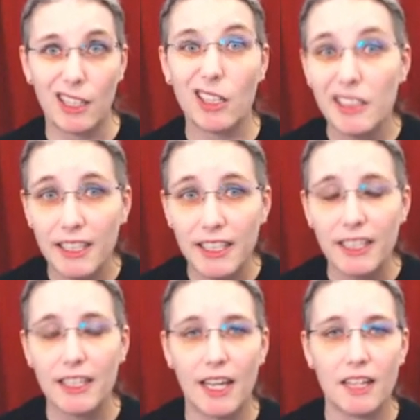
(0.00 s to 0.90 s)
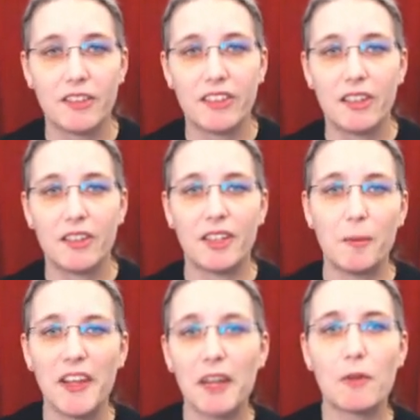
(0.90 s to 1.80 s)
Currently, it has
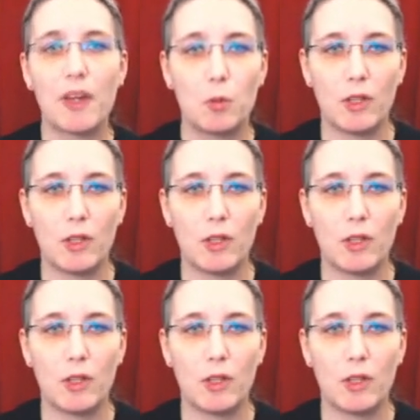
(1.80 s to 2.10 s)
something around